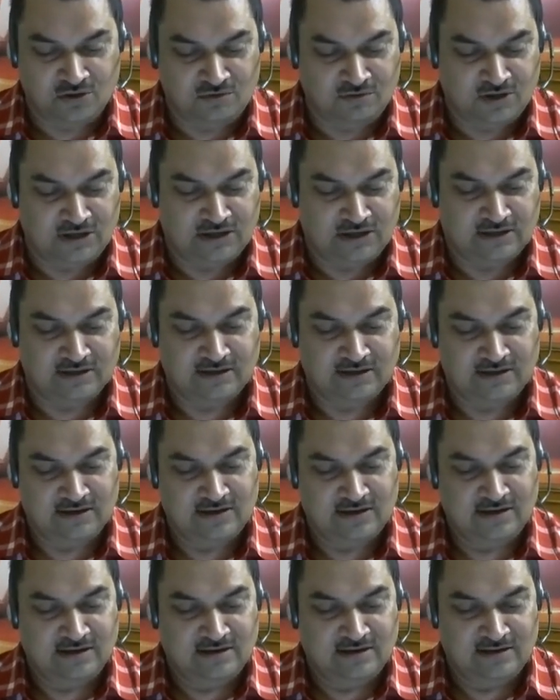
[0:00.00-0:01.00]
world,
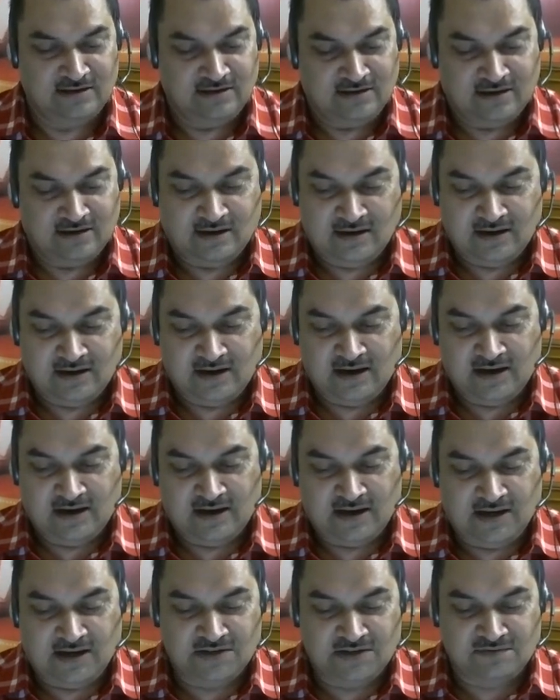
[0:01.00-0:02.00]

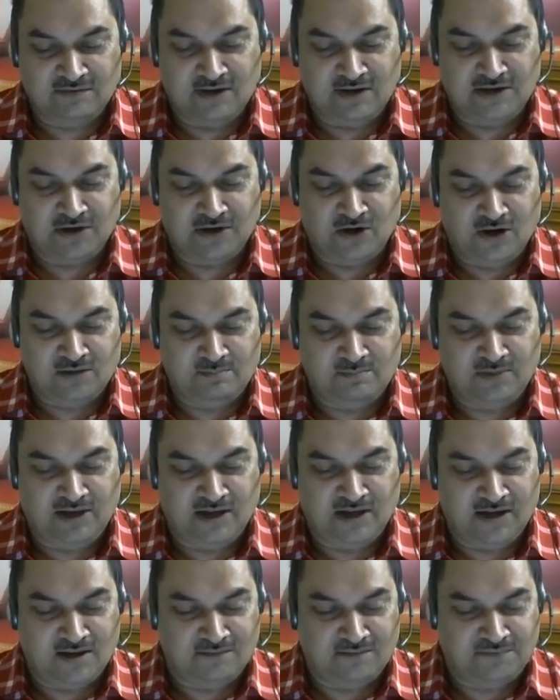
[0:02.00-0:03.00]
it will not
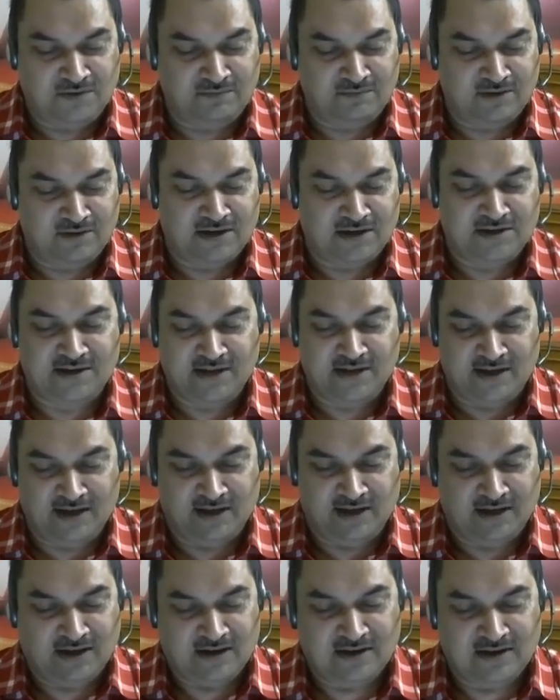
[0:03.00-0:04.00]
be enough even a
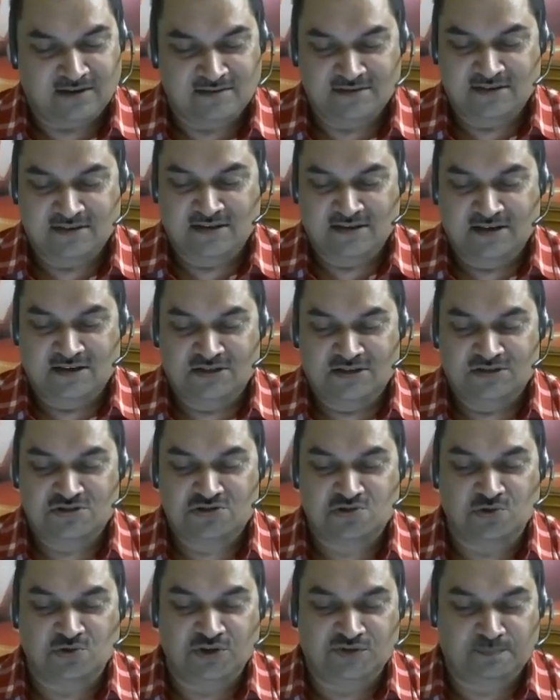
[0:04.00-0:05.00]
day
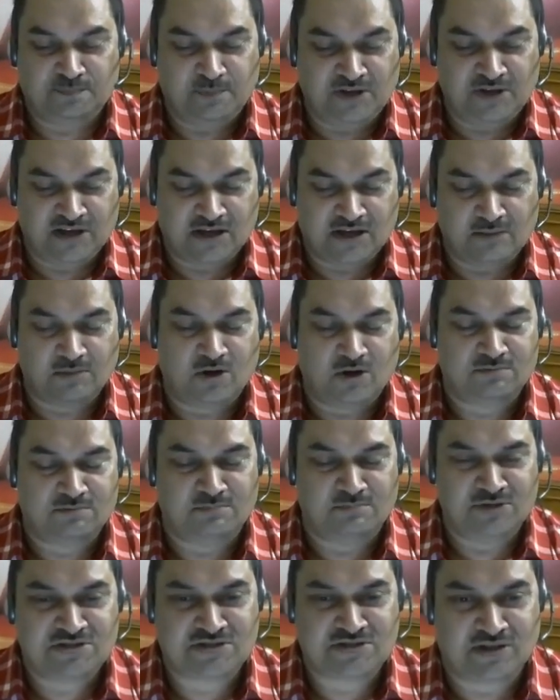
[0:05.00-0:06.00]
to speak about
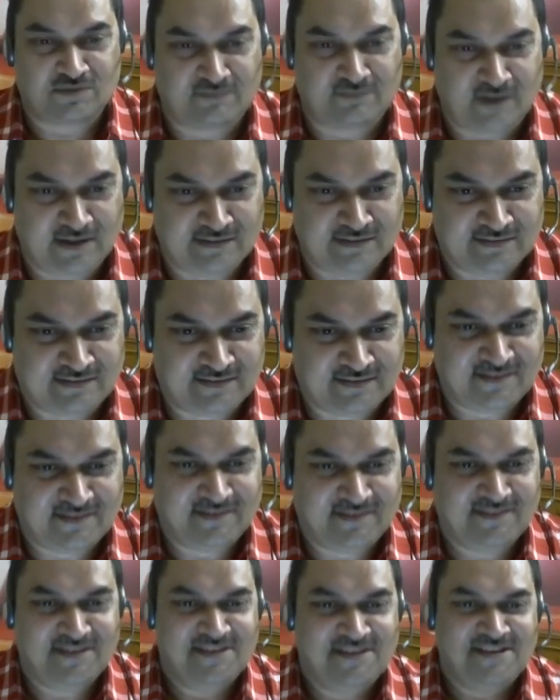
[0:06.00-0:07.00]
Mr. Vince.
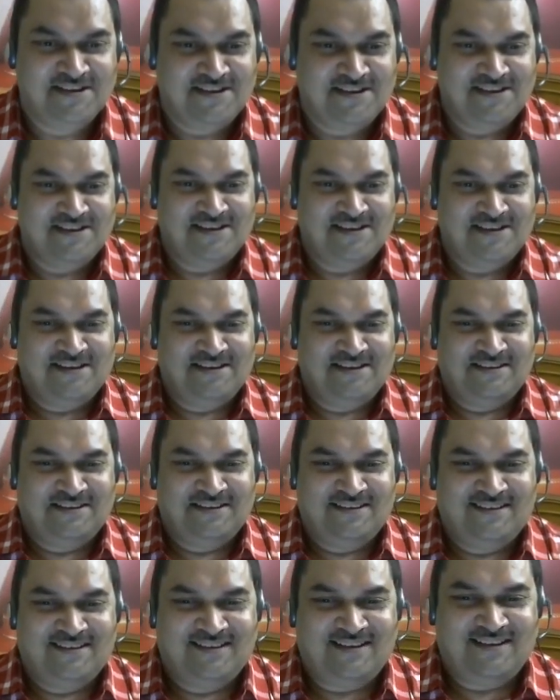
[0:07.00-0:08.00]

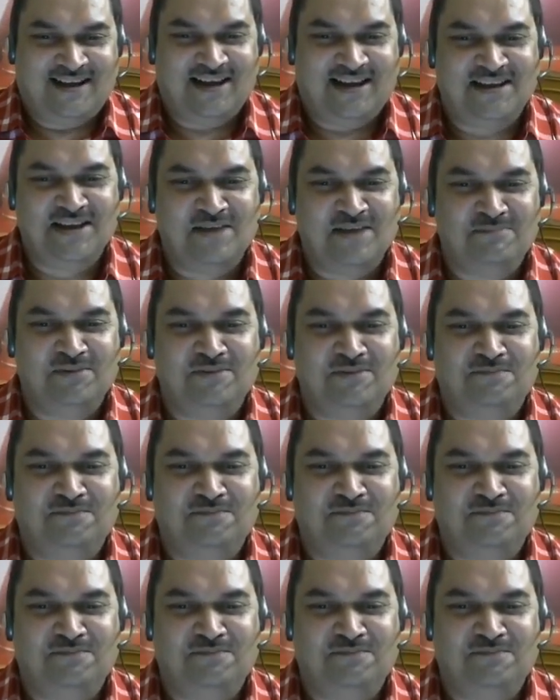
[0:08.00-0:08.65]
I have been